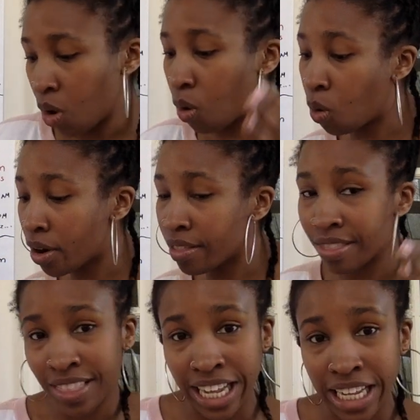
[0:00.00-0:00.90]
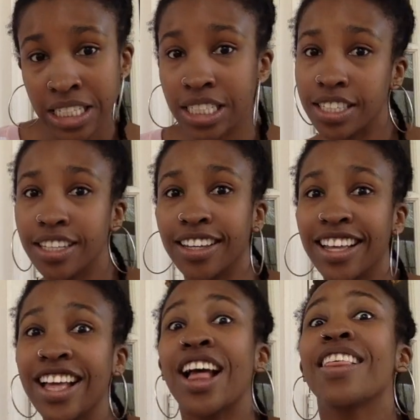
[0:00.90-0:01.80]
or things
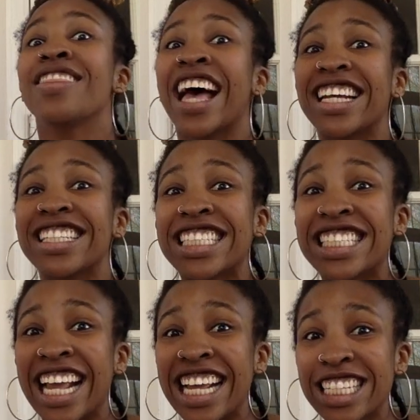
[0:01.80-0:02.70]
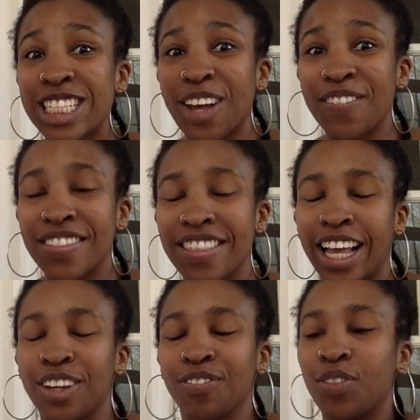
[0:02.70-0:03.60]
that say
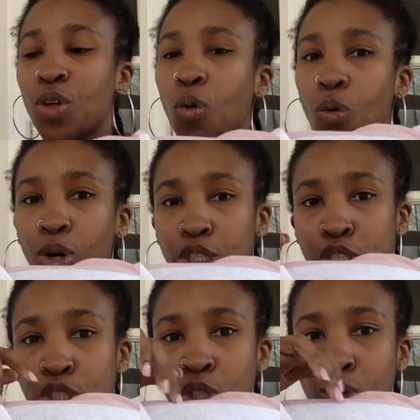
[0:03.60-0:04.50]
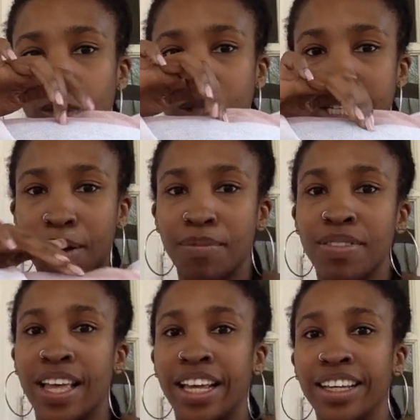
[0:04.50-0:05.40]
something or do
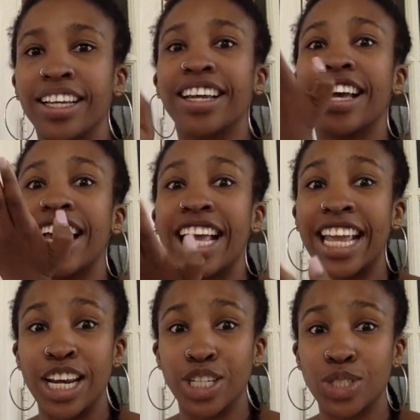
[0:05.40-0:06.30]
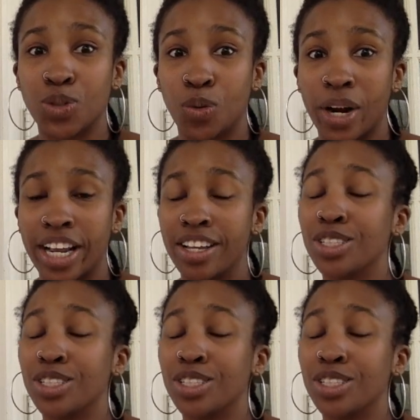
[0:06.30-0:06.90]
something in a story.